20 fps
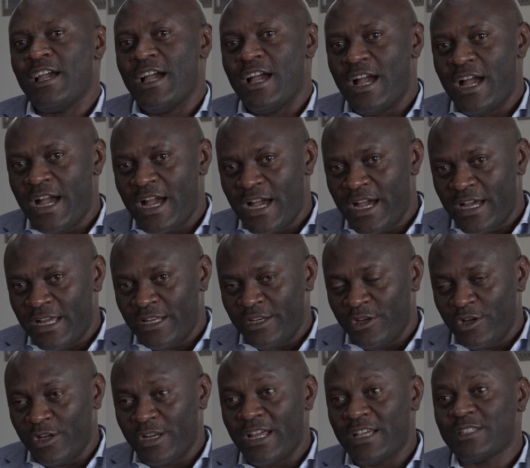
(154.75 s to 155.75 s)

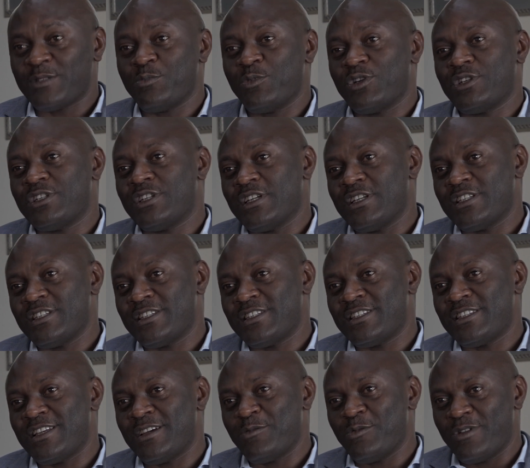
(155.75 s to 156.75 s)
Not as much
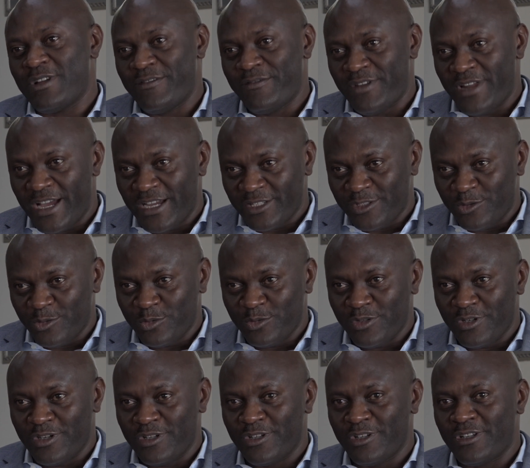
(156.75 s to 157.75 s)
as I would have liked to,
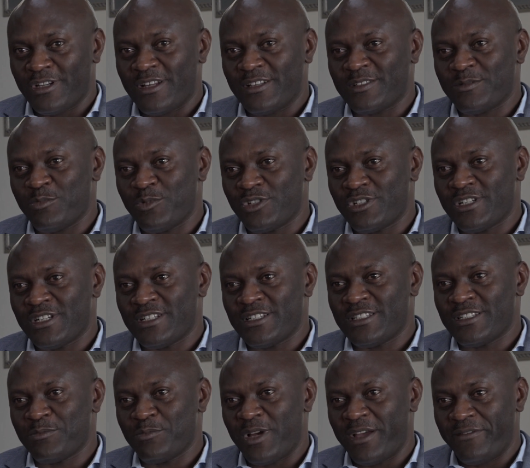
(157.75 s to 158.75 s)
or not as much
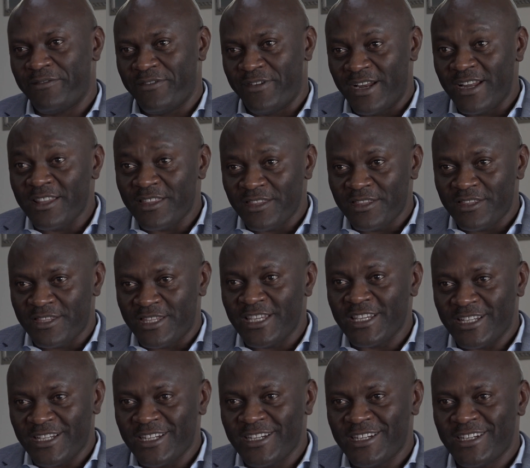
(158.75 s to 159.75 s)
as my friend
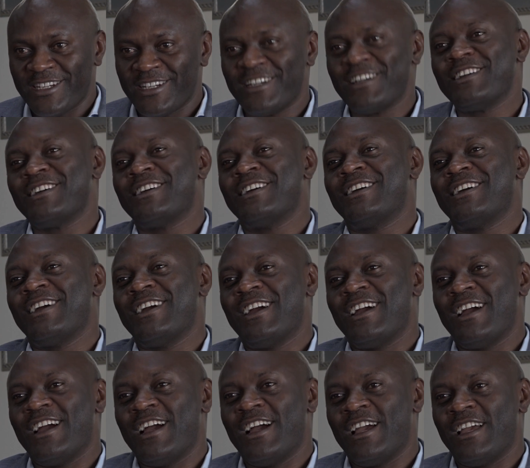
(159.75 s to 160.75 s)
think
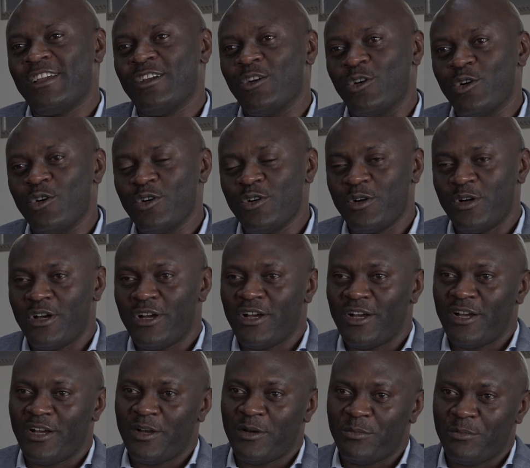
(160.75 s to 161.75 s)
I go,
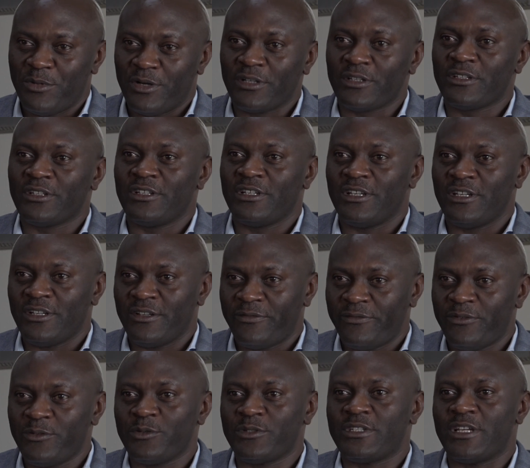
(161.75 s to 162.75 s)
but a
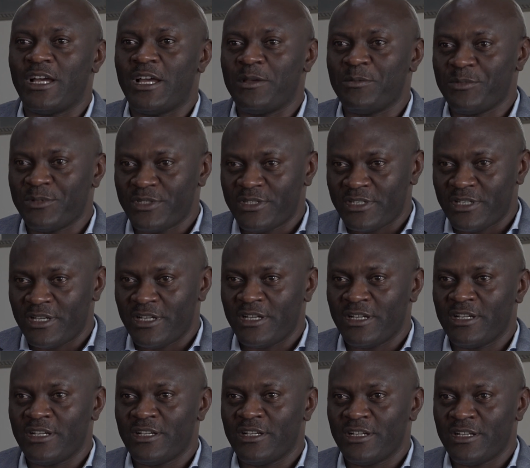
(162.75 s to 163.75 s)
few times.
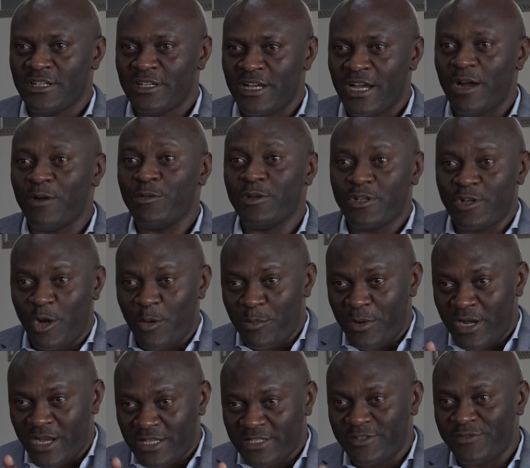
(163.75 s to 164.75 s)
I will come
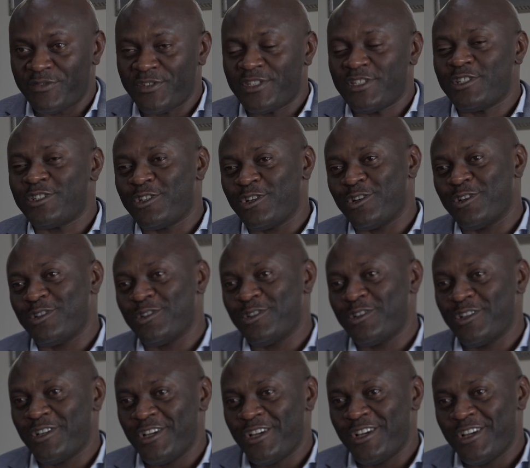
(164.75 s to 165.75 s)
back as a visitor
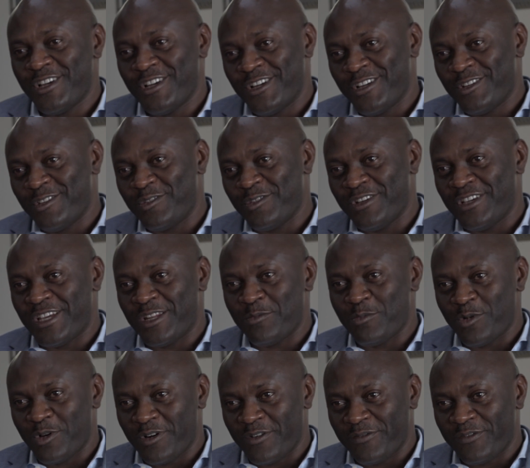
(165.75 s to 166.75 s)
to get
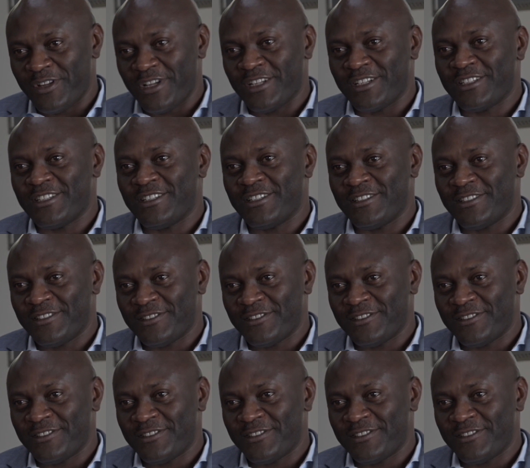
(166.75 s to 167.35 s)
more of that.